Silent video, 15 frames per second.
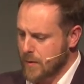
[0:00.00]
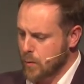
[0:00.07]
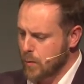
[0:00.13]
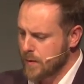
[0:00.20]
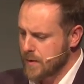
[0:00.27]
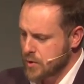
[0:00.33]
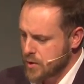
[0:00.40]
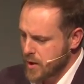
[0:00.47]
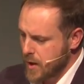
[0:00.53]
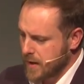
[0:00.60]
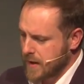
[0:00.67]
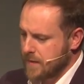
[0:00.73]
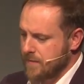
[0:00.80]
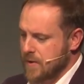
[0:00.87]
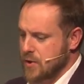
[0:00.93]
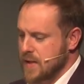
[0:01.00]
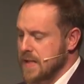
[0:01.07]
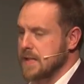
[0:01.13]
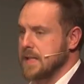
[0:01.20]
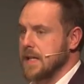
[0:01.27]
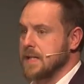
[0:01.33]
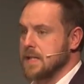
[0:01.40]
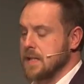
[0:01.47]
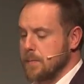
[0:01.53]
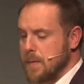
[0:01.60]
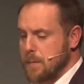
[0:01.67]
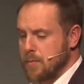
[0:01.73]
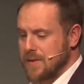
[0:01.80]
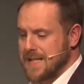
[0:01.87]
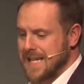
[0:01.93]
all the jargon of logistics to be
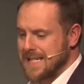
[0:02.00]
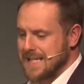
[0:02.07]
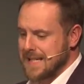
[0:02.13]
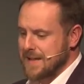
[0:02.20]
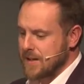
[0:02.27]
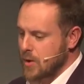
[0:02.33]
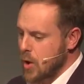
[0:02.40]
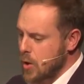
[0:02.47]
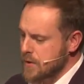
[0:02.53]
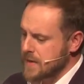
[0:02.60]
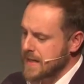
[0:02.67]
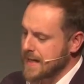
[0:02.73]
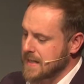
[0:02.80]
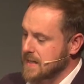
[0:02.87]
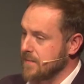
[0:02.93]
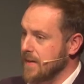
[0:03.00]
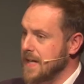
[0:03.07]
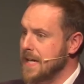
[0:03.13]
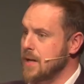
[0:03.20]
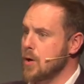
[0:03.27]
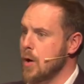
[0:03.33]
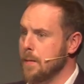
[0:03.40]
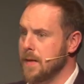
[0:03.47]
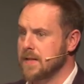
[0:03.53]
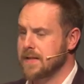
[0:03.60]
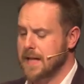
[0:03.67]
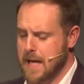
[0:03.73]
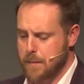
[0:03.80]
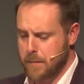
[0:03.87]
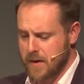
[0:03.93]
presented in the context of e-commerce
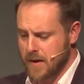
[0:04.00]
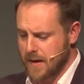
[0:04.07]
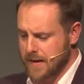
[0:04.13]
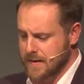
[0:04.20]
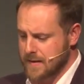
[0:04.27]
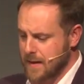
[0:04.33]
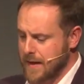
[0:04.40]
KPIs,